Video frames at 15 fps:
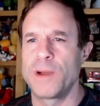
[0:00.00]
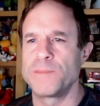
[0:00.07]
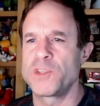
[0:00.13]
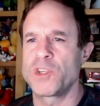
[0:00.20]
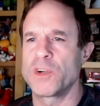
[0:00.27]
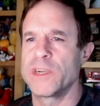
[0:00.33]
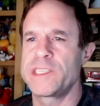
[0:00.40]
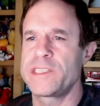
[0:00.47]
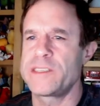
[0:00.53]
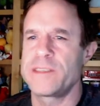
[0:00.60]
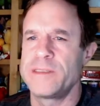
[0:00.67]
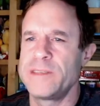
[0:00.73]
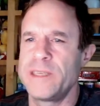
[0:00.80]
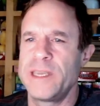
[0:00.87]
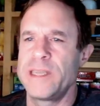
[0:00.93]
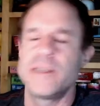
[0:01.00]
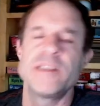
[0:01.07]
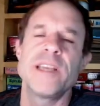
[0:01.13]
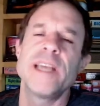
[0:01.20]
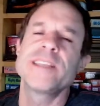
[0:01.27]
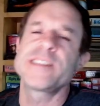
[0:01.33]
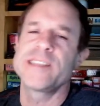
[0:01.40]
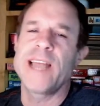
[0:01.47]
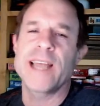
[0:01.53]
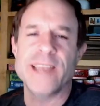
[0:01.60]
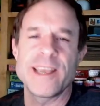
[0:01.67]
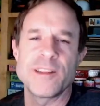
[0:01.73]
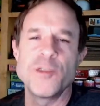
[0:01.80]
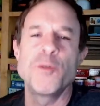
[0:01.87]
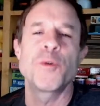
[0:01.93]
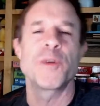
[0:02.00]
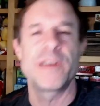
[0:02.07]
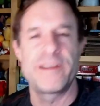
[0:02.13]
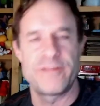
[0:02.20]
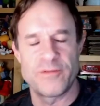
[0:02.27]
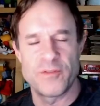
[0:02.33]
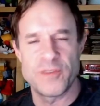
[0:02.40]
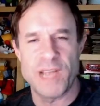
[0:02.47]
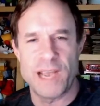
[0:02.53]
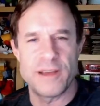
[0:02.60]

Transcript: I'm sure it's it's not that lucrative of,